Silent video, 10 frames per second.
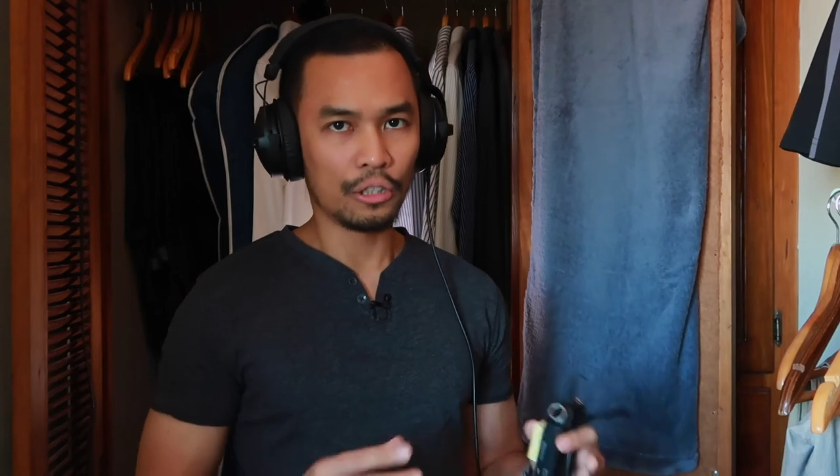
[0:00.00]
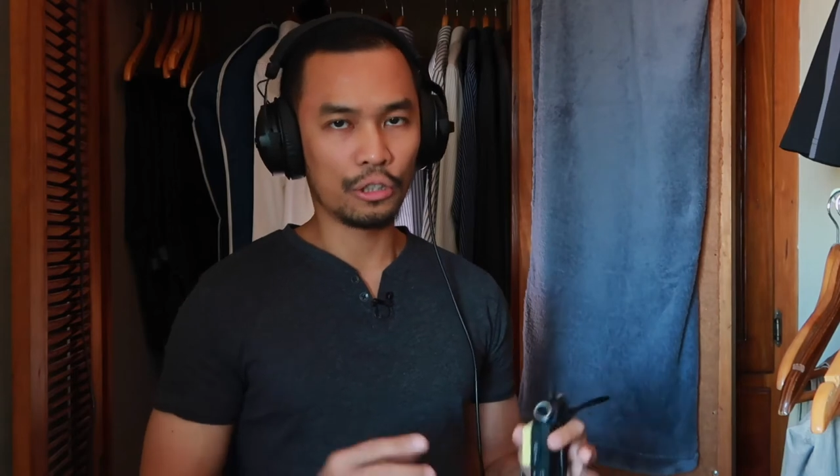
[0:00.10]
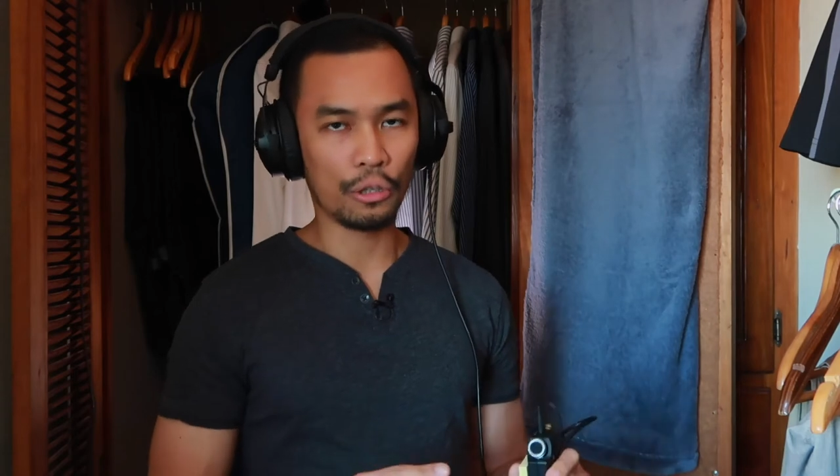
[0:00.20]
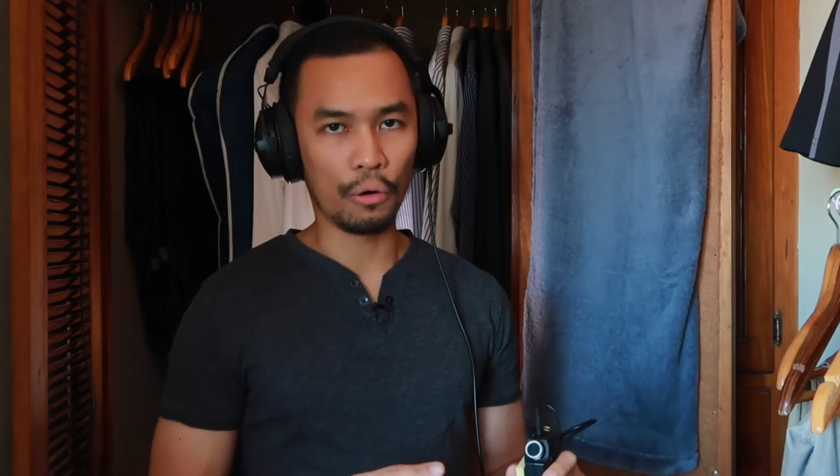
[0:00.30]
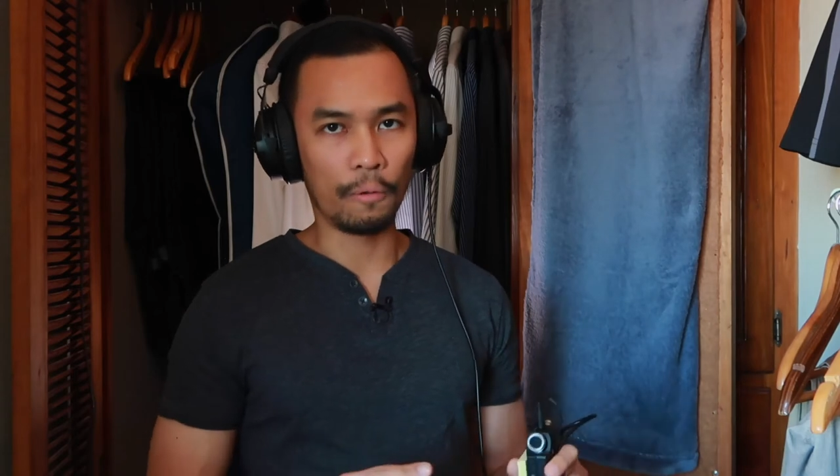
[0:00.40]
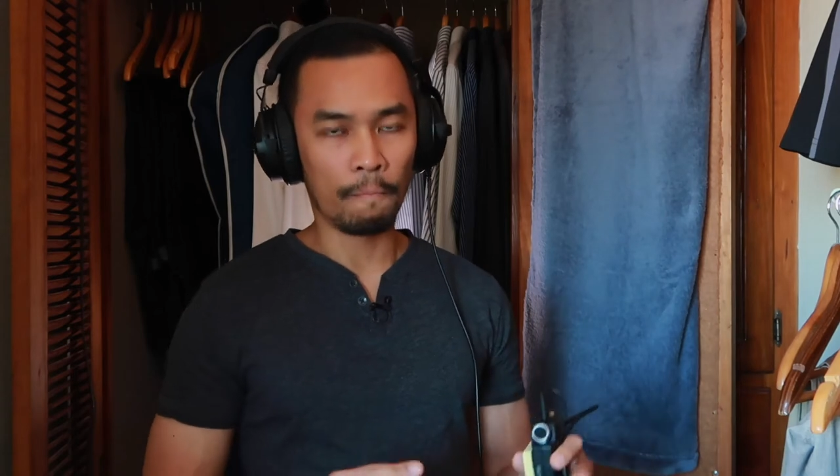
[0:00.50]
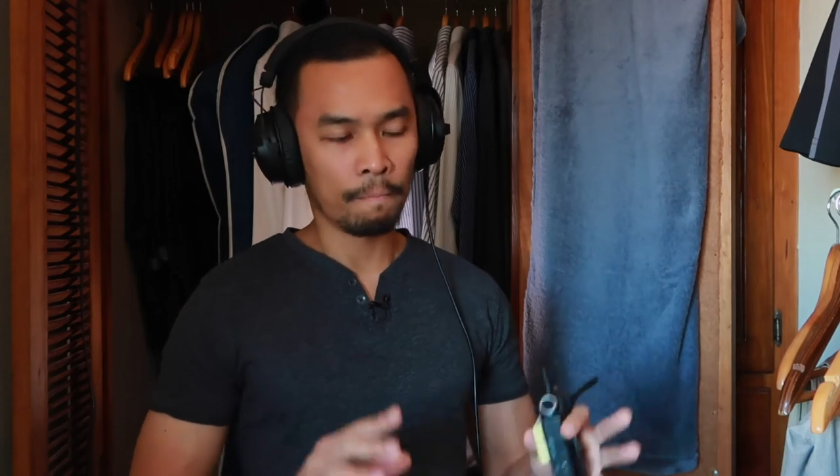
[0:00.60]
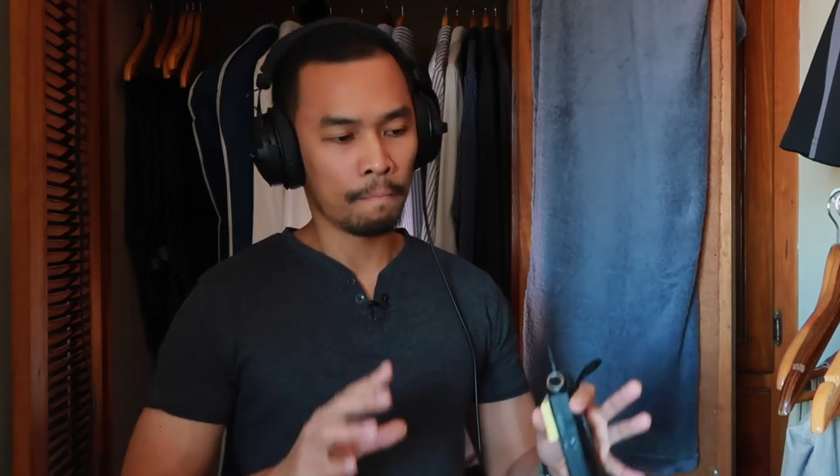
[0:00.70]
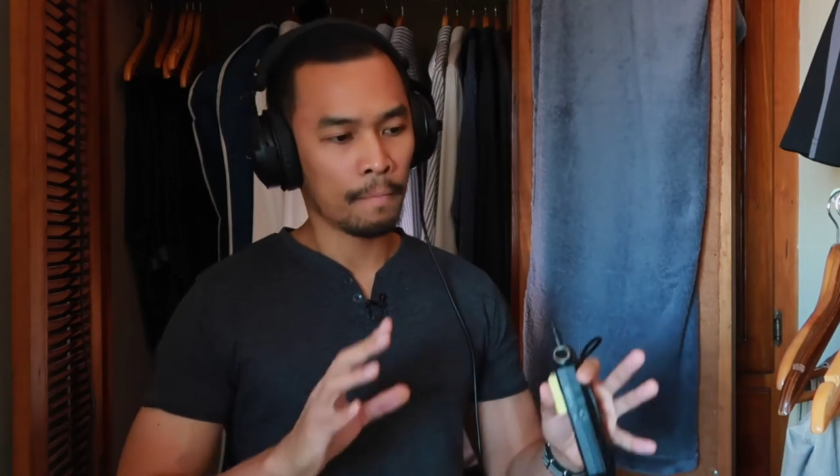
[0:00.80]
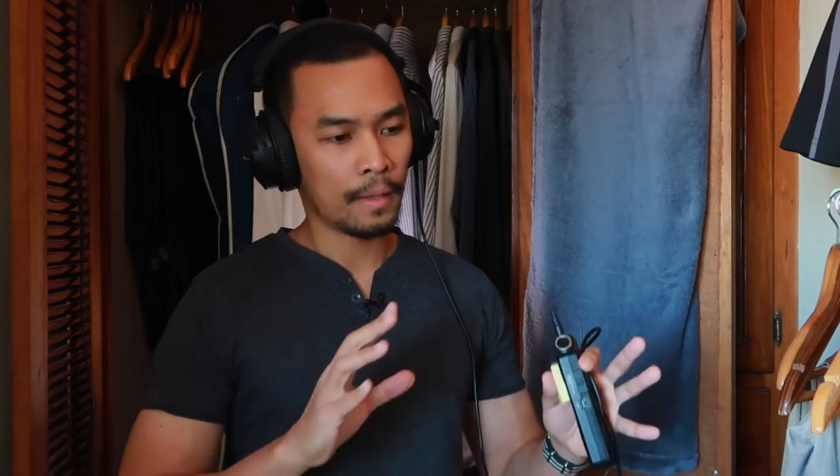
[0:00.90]
So
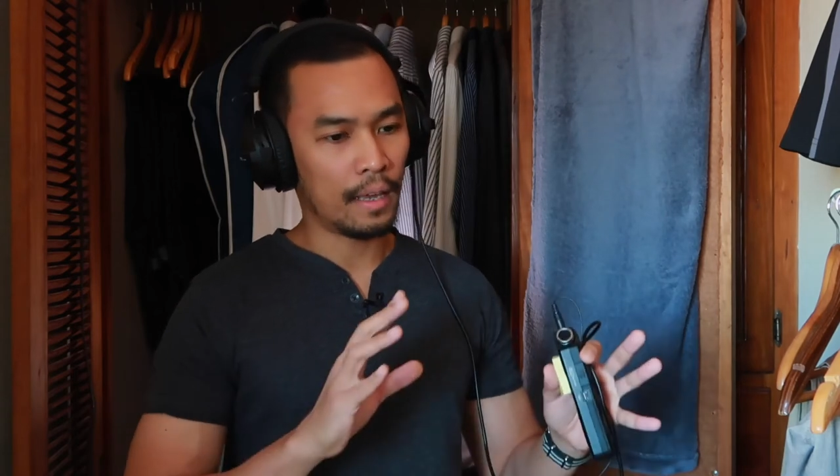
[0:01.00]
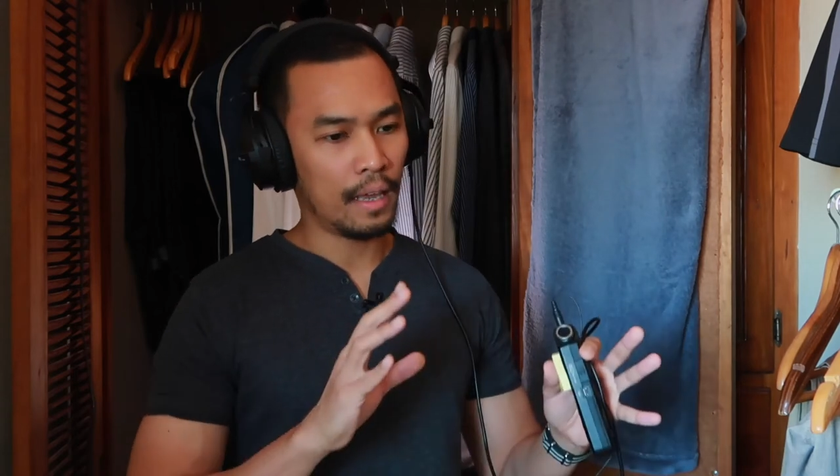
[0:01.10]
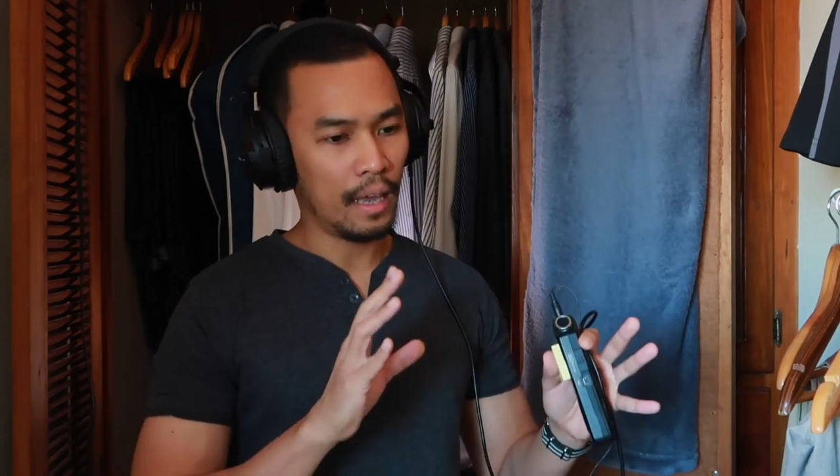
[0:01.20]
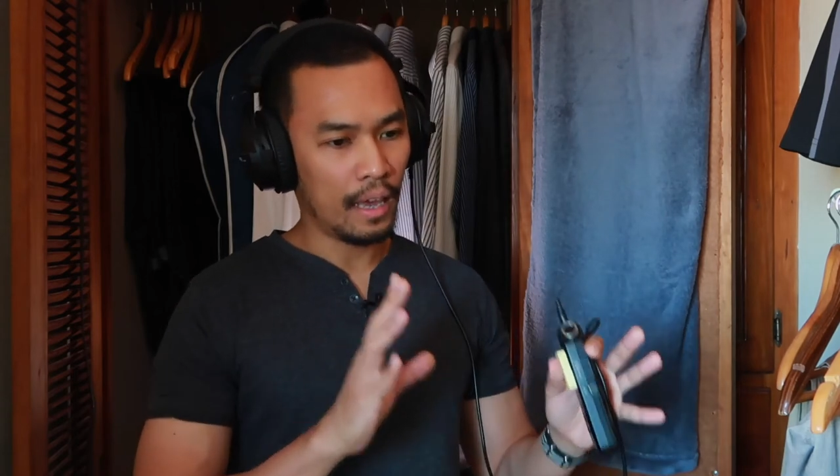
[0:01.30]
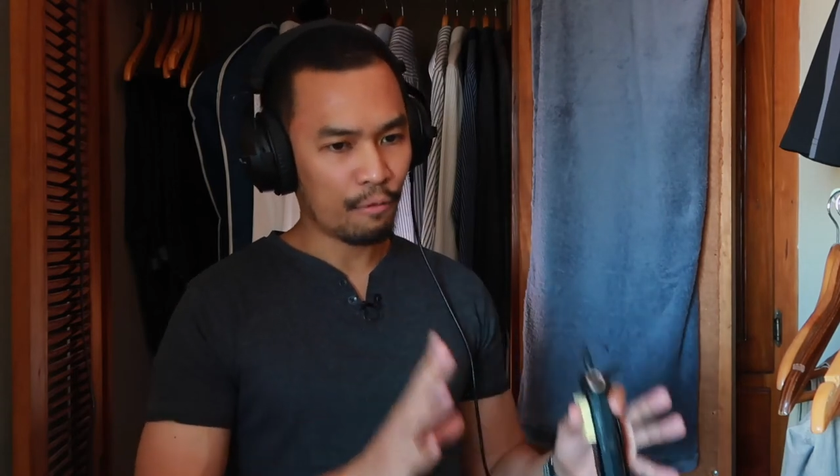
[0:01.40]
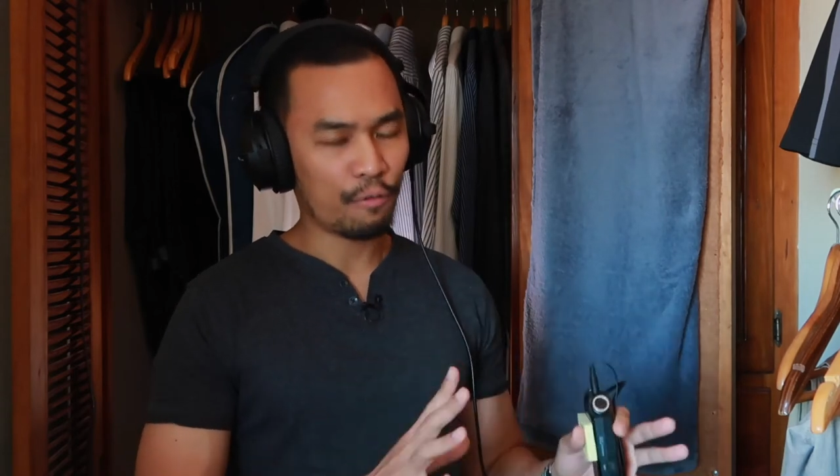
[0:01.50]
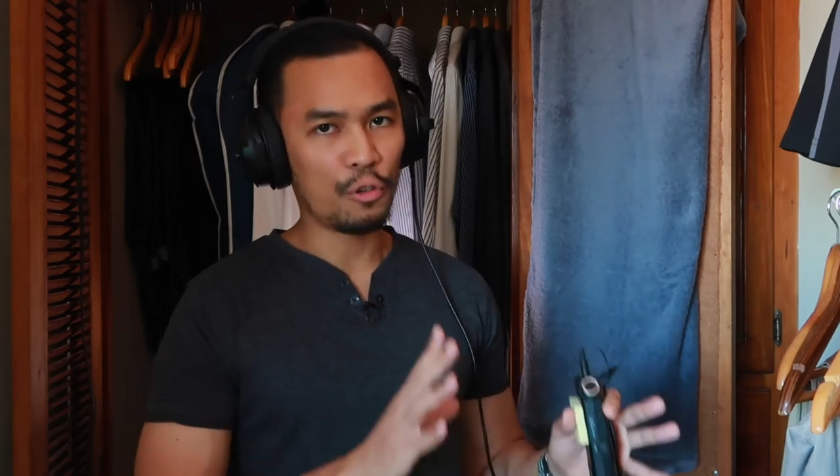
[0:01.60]
if